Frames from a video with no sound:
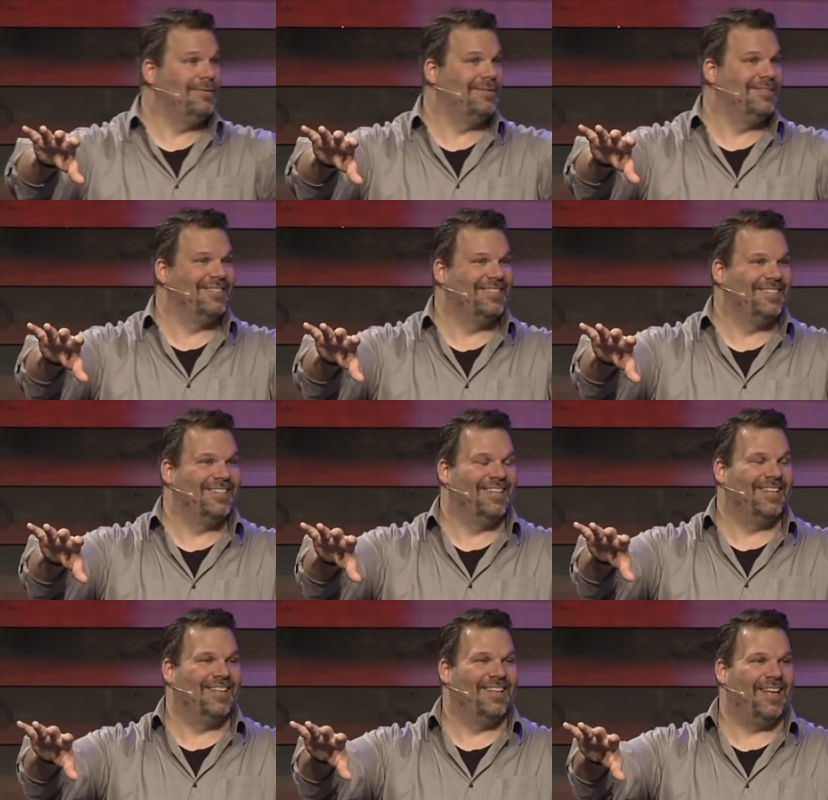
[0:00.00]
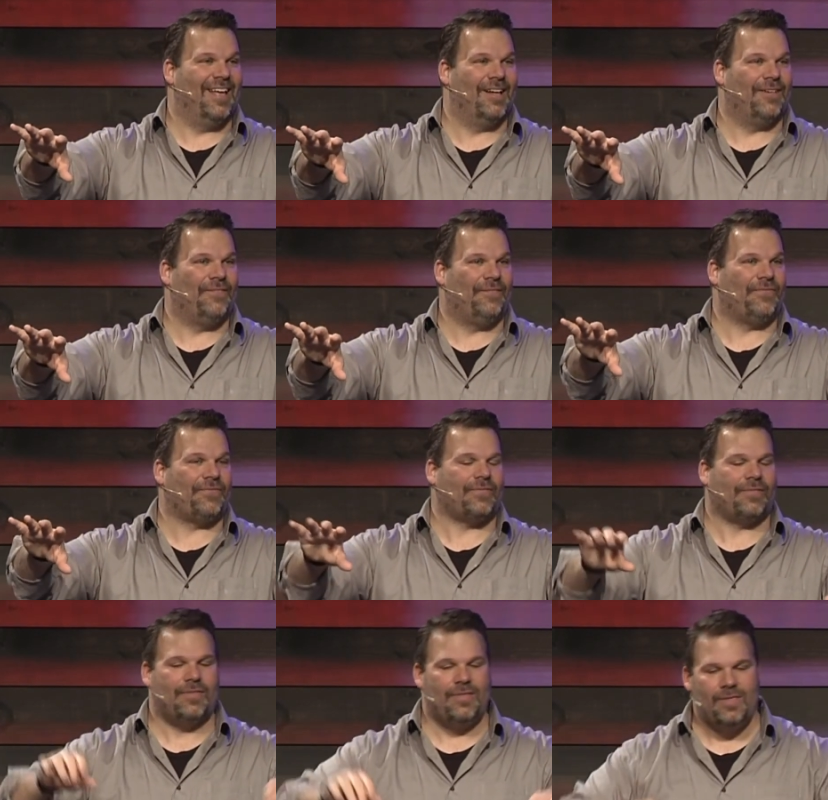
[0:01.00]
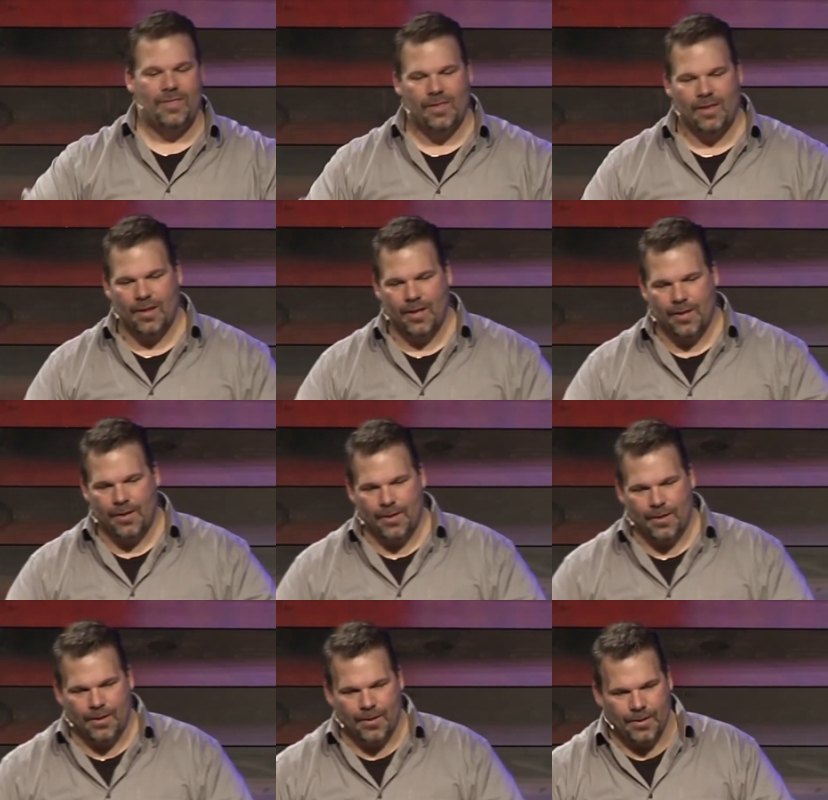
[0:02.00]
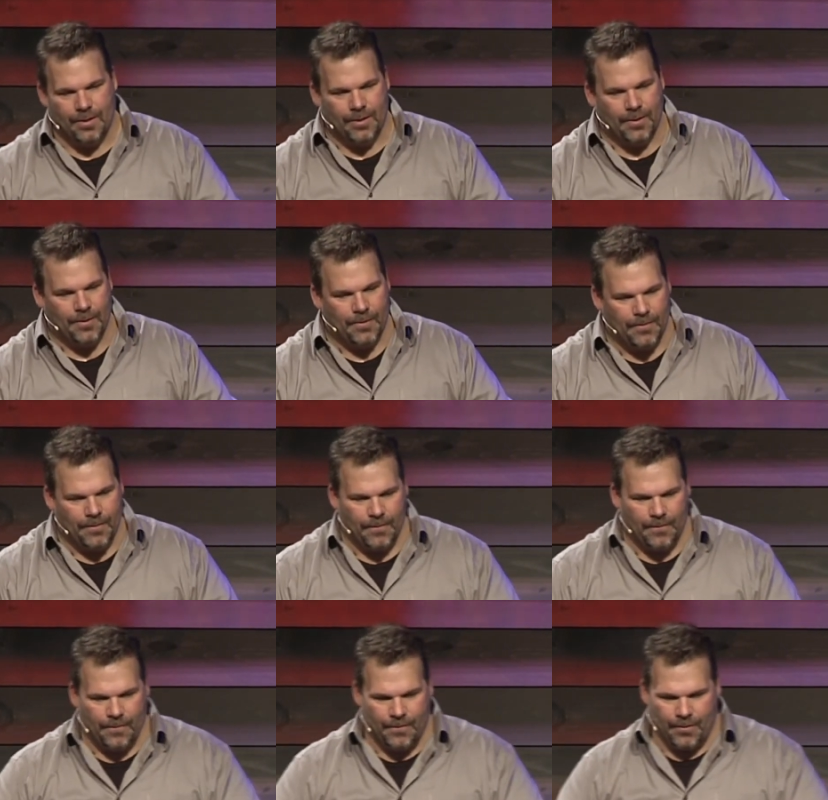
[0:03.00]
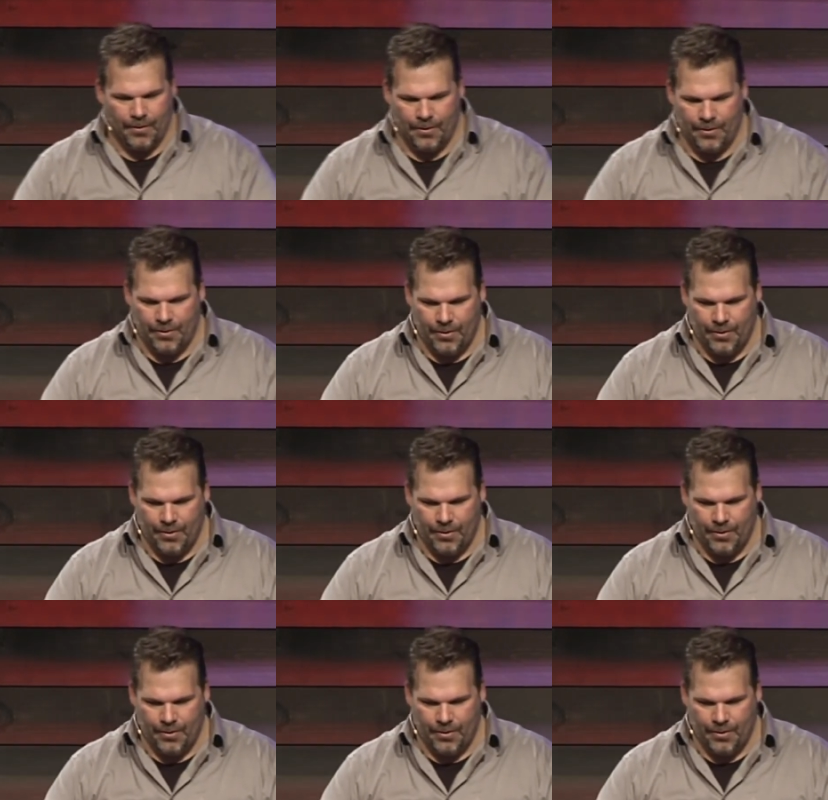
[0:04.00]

Nothing is said.